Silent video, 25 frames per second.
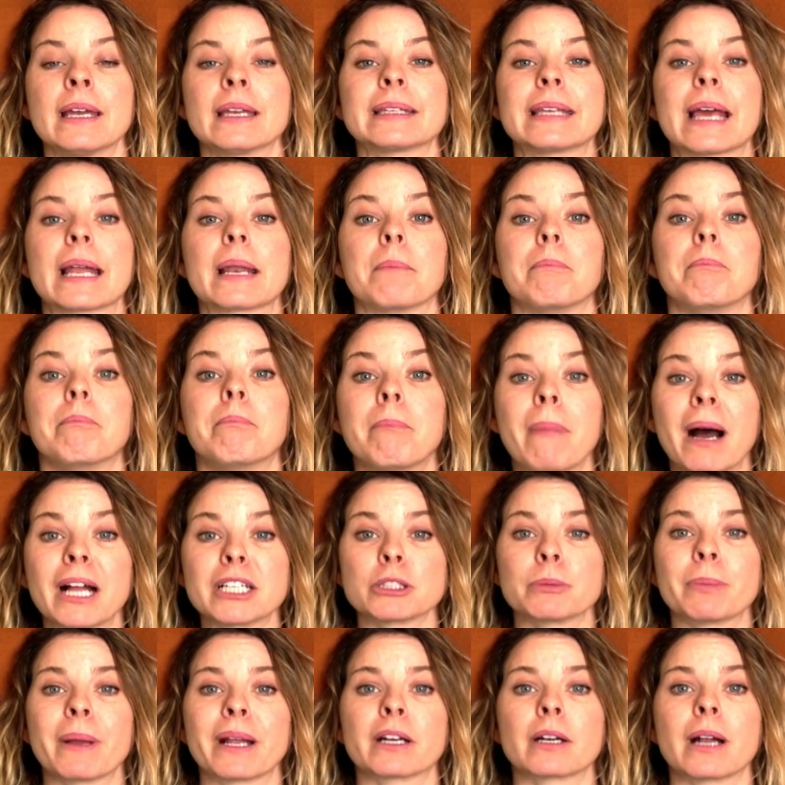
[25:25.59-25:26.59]
get a
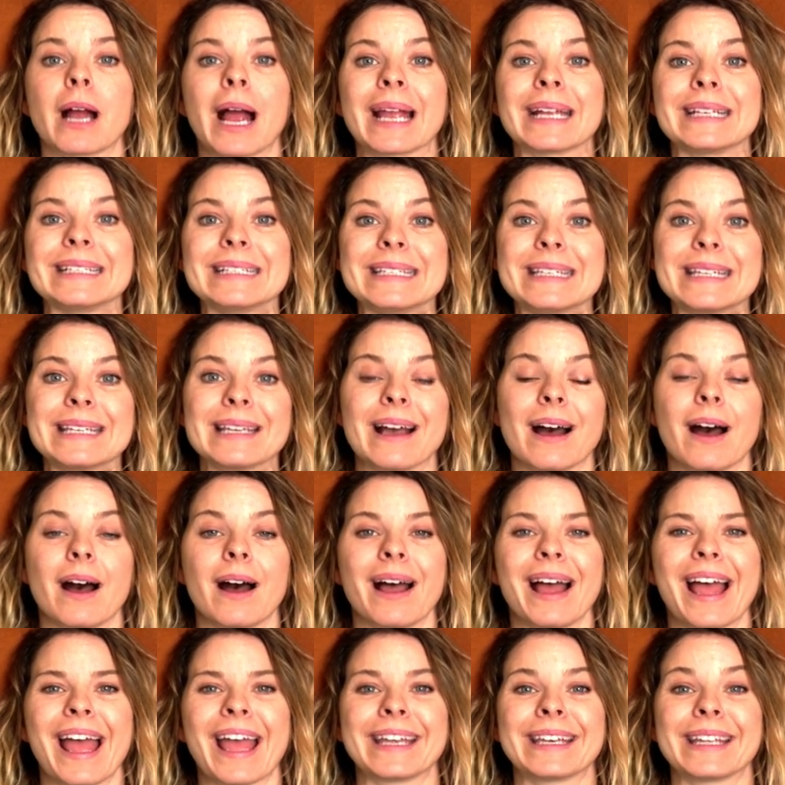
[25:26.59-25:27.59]
much better
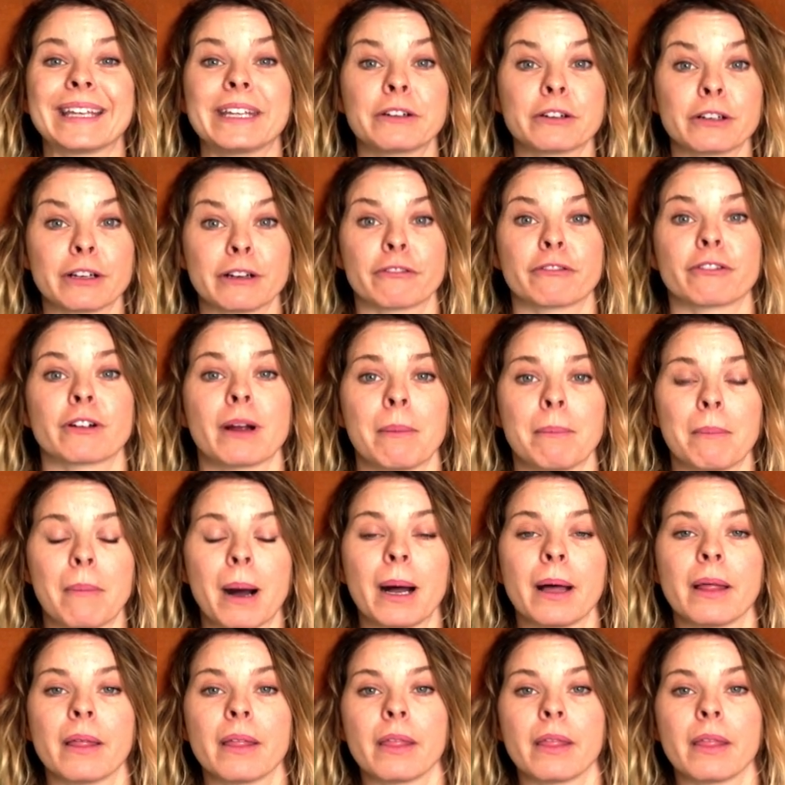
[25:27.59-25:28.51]
idea and hear it from